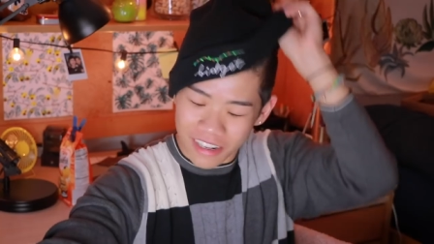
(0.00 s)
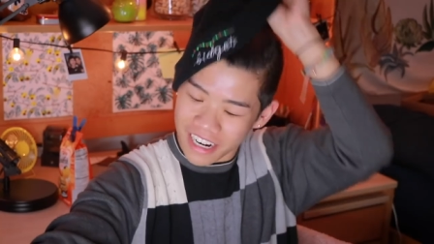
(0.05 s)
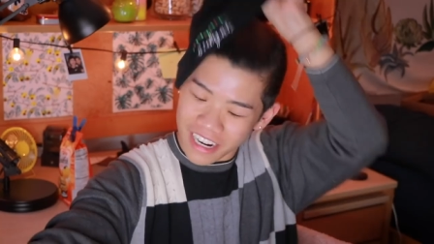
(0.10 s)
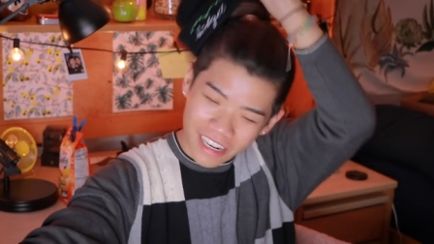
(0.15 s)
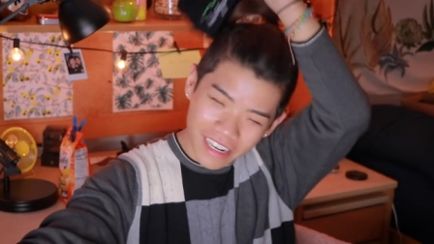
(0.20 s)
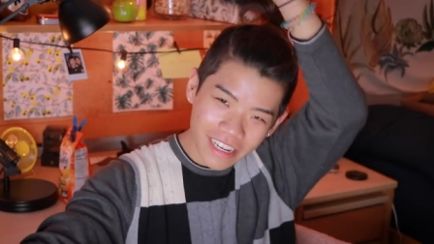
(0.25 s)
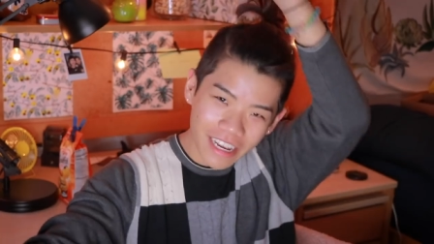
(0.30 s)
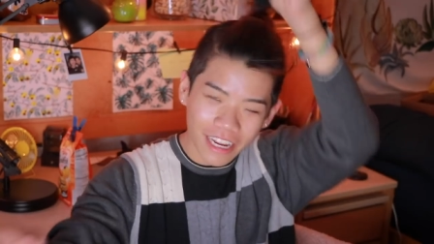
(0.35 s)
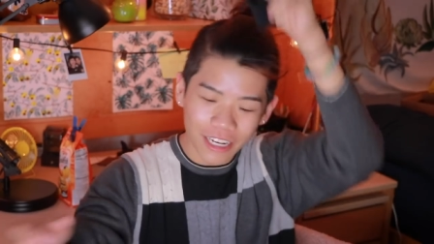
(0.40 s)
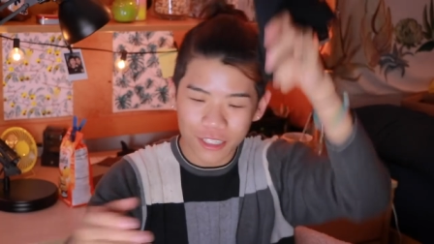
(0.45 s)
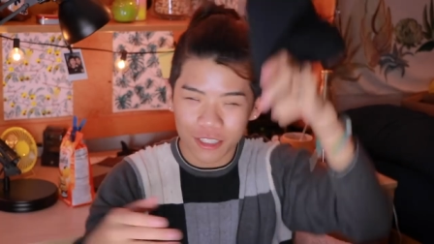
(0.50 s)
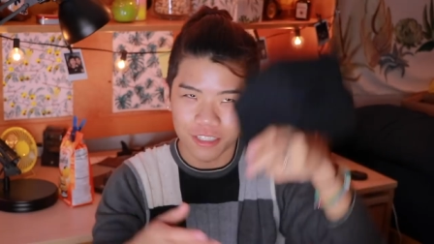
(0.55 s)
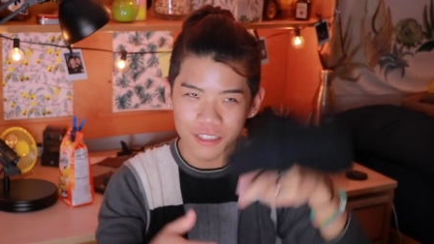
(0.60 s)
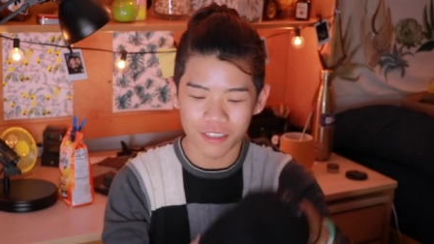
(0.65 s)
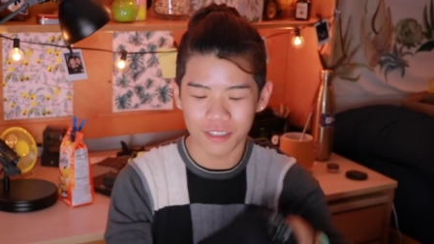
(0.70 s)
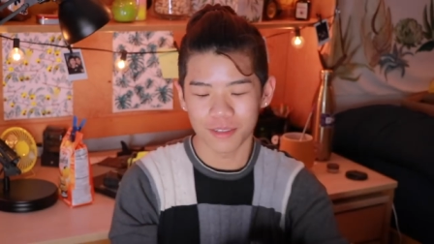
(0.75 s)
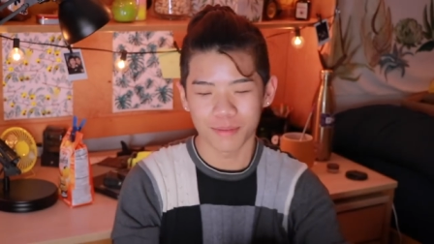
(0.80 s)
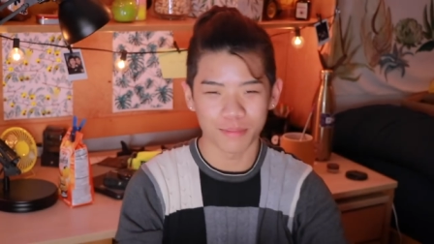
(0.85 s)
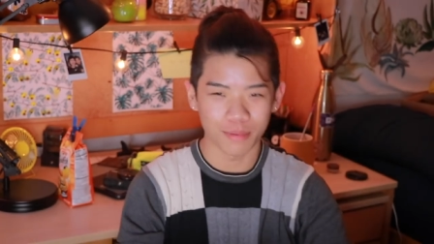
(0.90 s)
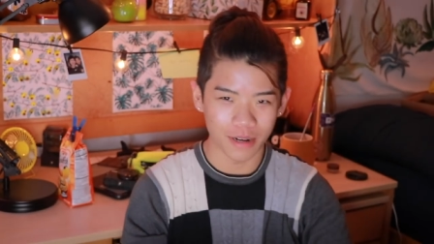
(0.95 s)
an indication of
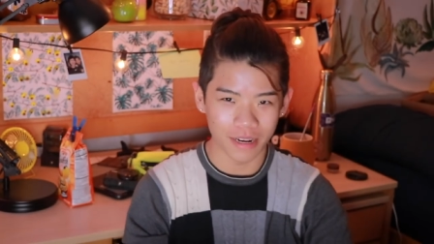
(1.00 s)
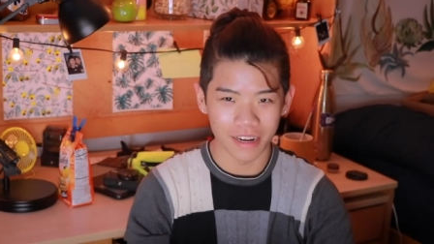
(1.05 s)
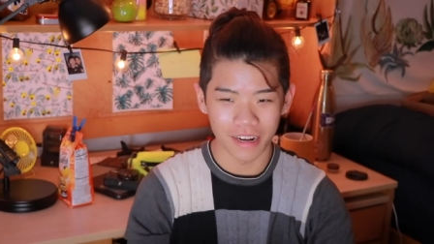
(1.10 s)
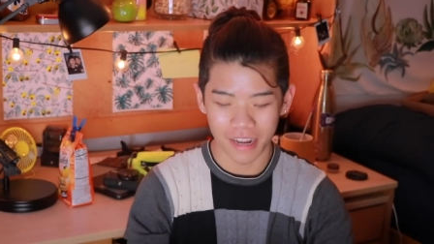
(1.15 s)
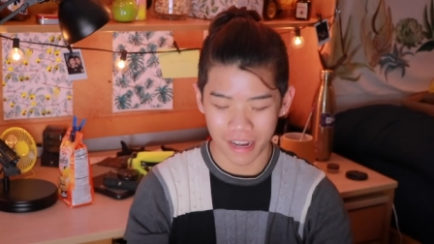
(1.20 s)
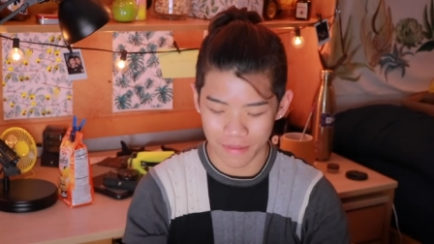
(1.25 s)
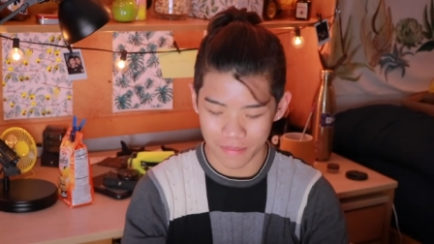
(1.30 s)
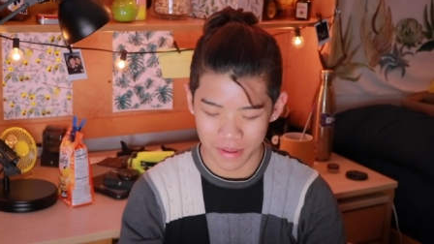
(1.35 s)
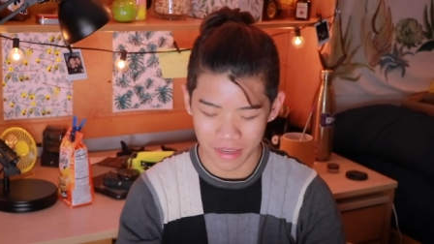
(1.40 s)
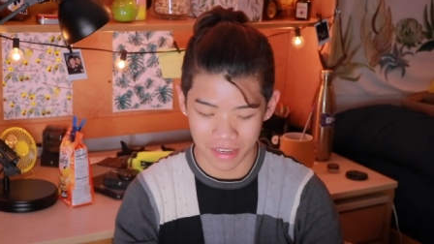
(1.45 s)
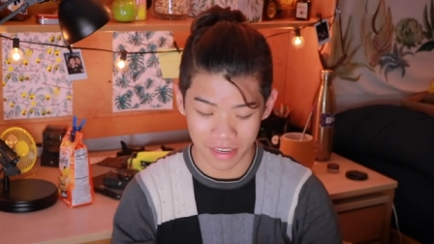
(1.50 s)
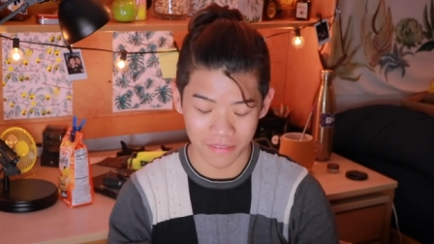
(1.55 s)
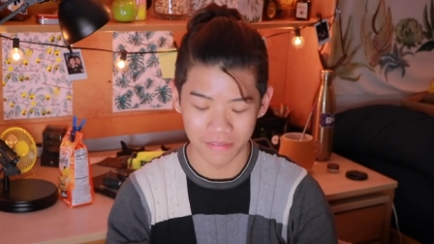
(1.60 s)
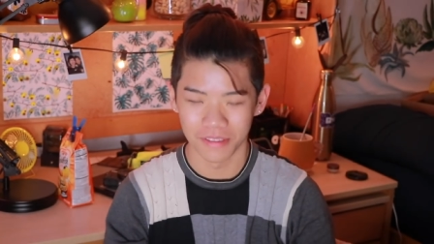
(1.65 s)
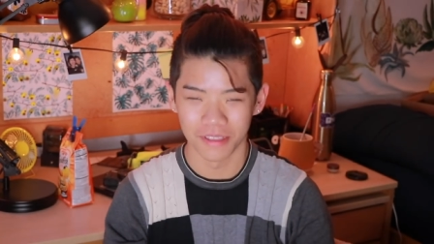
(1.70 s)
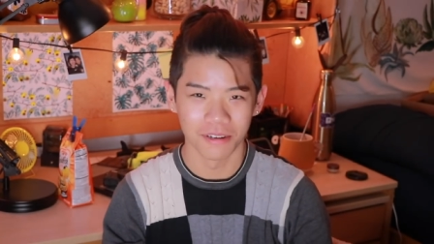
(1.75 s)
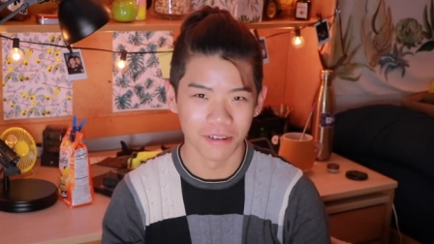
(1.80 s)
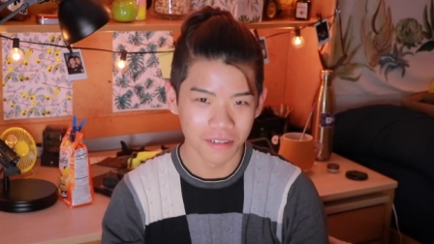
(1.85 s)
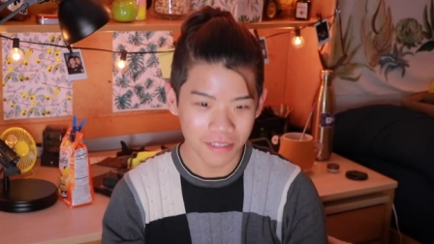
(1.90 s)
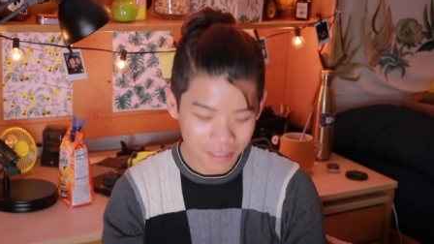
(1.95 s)
spring coming,
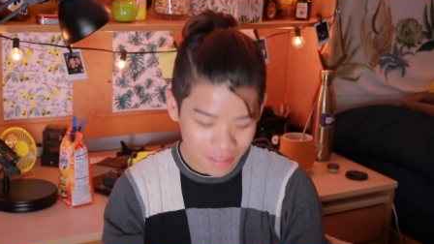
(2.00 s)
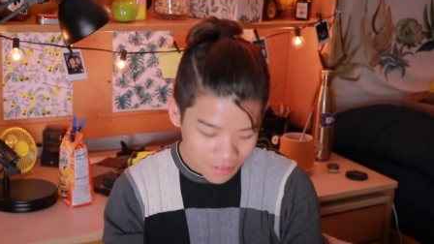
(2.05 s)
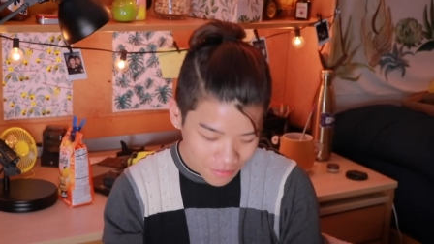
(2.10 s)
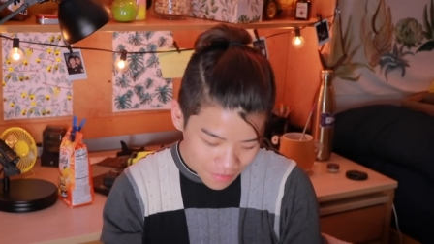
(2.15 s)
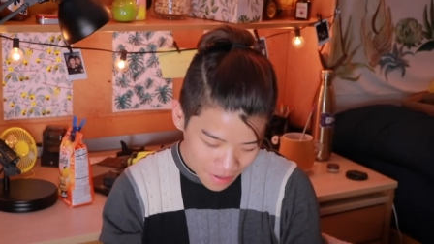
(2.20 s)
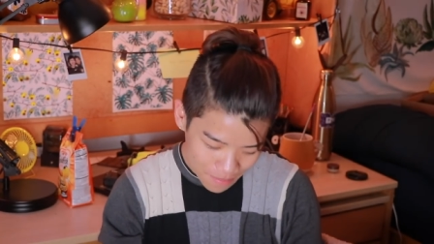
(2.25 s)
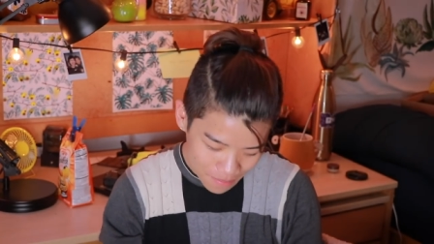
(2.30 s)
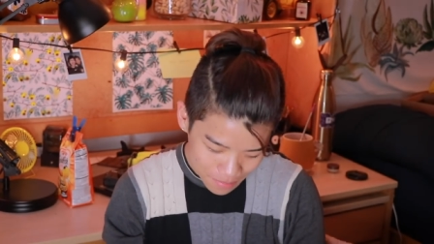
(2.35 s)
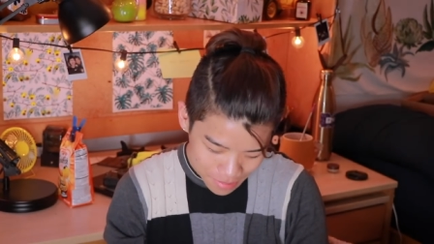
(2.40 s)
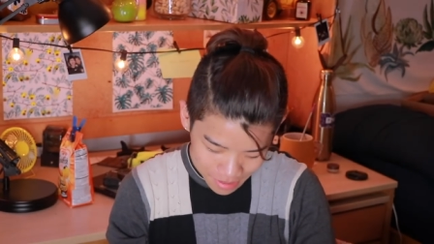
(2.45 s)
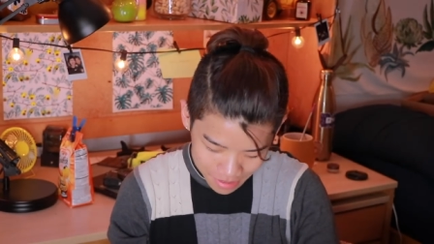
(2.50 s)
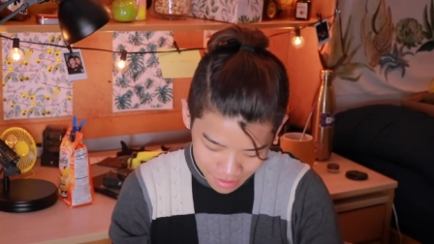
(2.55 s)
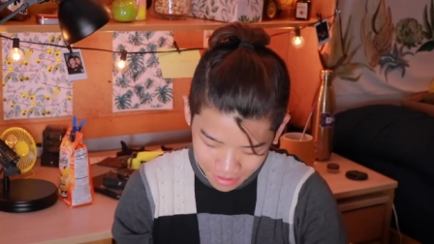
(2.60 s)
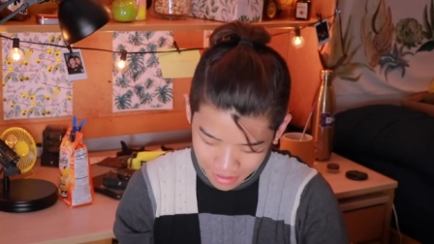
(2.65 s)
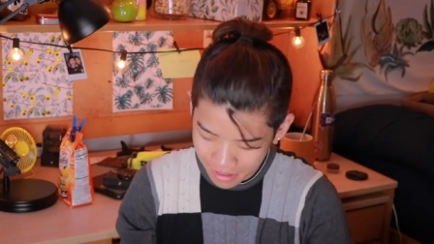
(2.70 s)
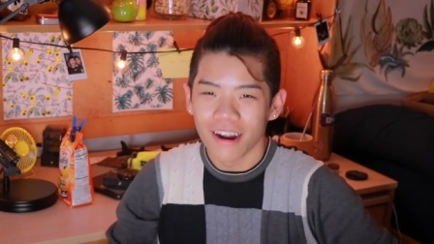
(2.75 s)
even though it's November.